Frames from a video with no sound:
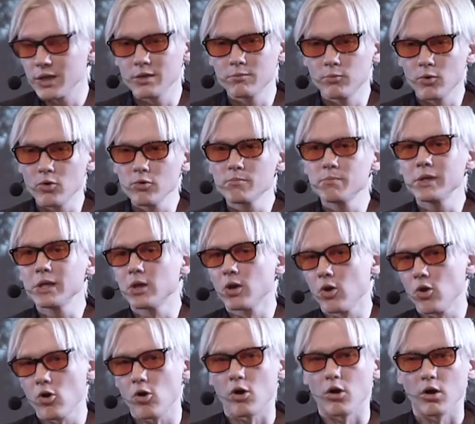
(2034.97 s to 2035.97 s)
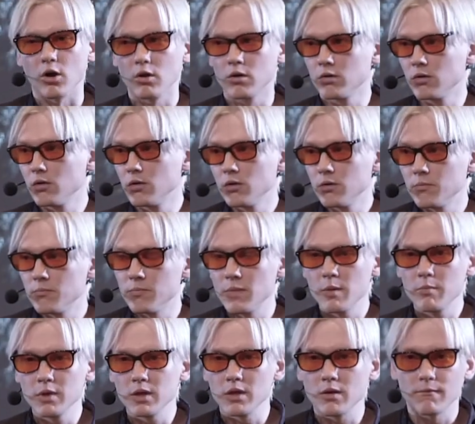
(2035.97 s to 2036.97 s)
It won't be long,
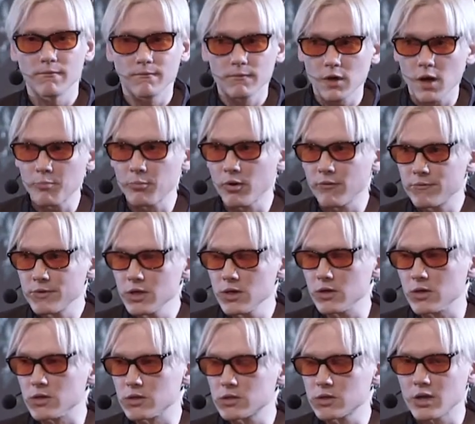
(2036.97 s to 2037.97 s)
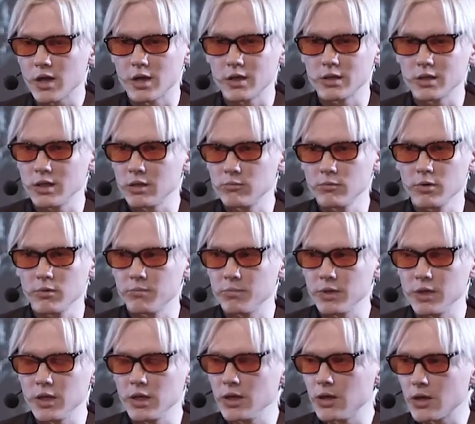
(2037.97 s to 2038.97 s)
maybe a couple of years, and it will
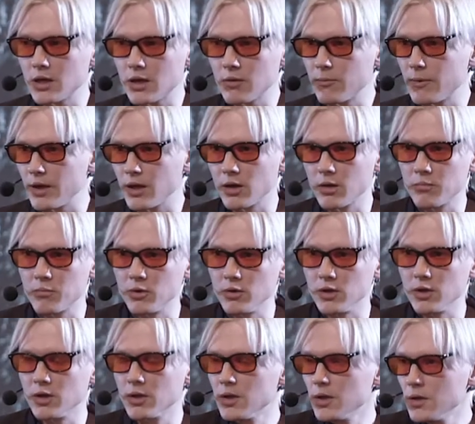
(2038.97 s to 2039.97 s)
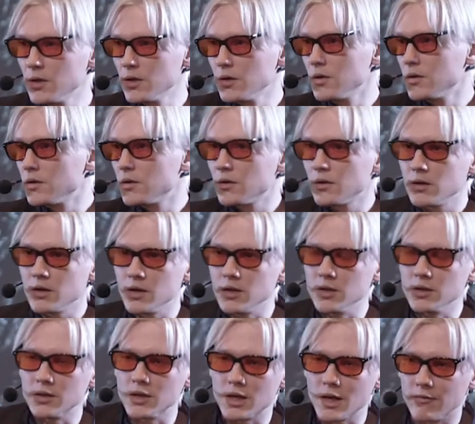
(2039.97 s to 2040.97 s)
be available
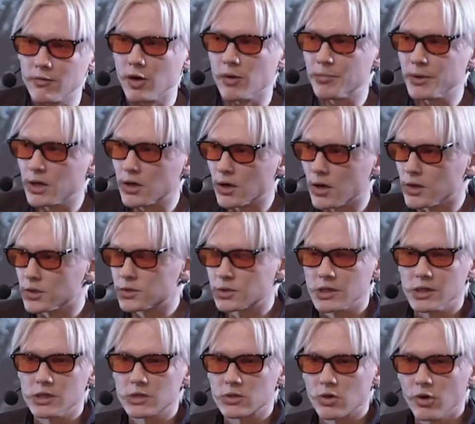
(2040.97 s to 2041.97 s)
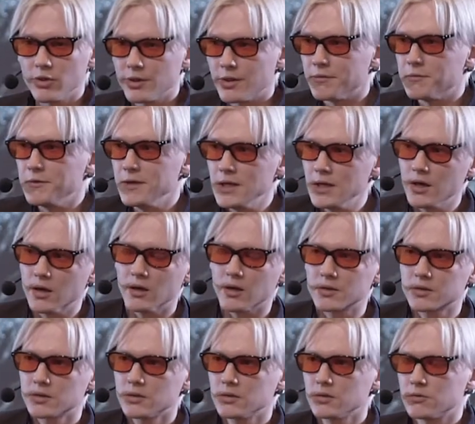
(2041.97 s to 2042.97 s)
in the developing countries on the
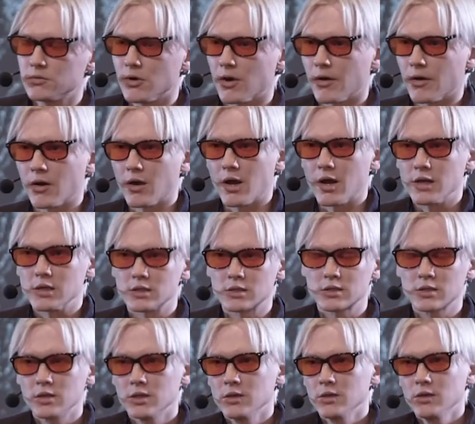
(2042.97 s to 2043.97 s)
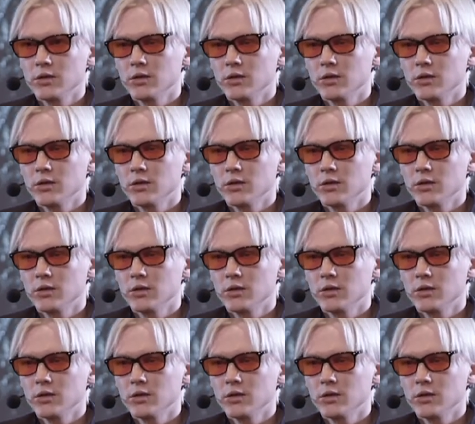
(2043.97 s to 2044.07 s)
field to analyze